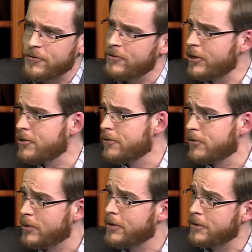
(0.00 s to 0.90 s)
to the rest of
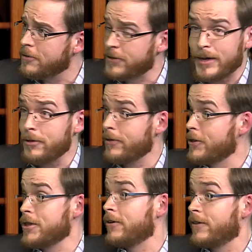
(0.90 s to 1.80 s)
the world? And I'm on the other
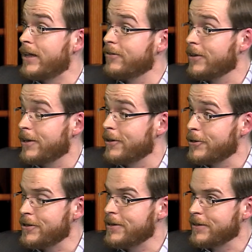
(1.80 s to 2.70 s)
side of the Atlantic here
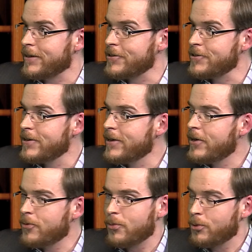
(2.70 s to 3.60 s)
seeing this.
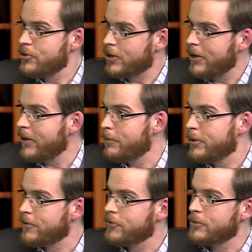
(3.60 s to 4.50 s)
Would your client
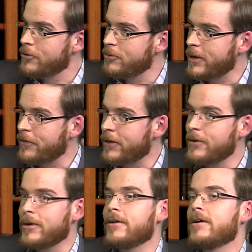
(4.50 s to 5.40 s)
be over the moon about that?
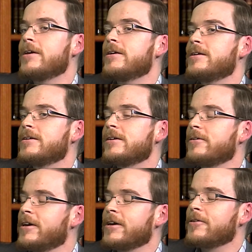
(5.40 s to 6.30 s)
He went, oh,
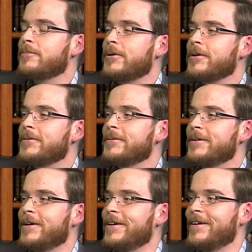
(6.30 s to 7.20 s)
yeah, good point.
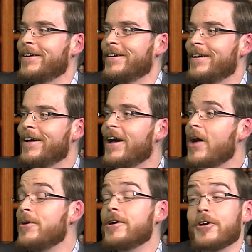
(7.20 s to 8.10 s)
I
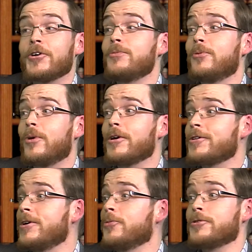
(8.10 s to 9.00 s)
mean, his argument was
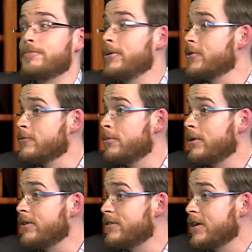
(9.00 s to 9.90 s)
it was a piece of
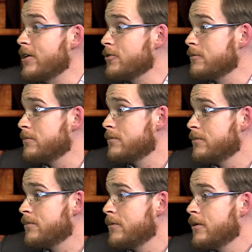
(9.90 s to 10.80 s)
public litigation.
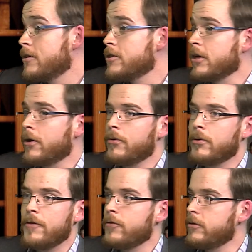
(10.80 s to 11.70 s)

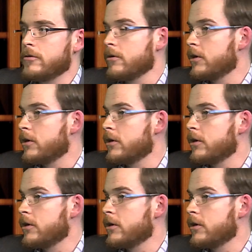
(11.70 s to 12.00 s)
So you could